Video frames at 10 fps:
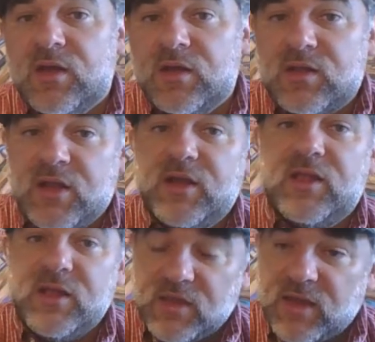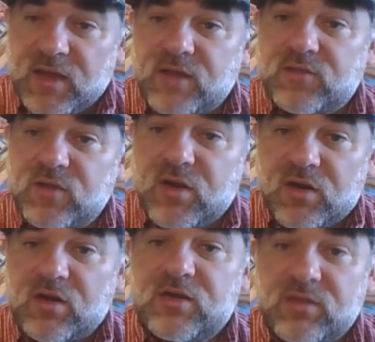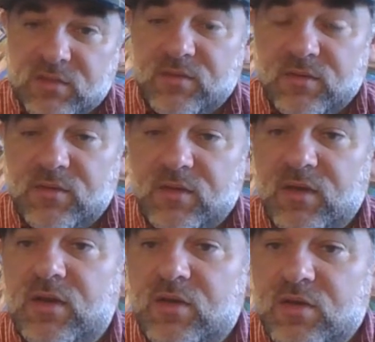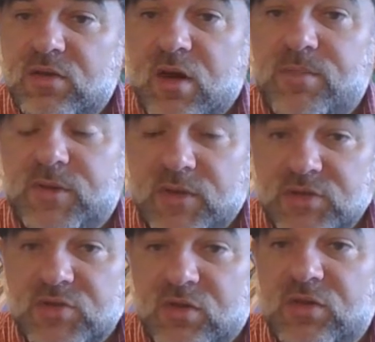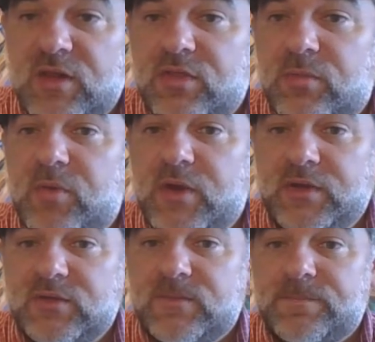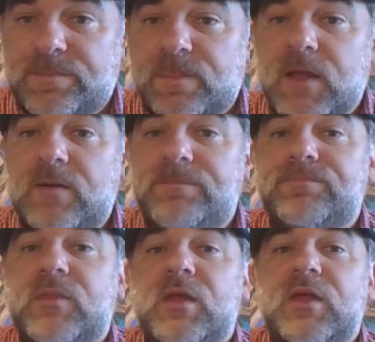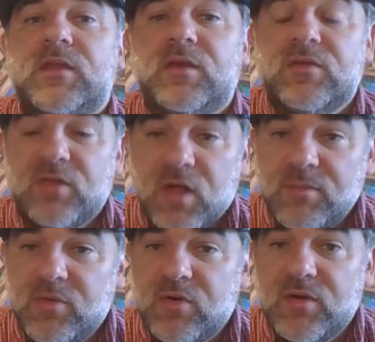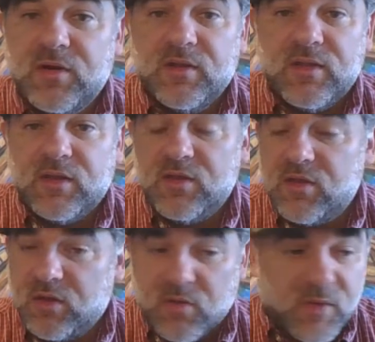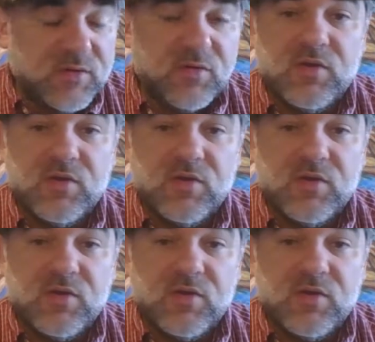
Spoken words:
Clinically, they actually are potential lethal points. Now, there's a lot more that you can go into.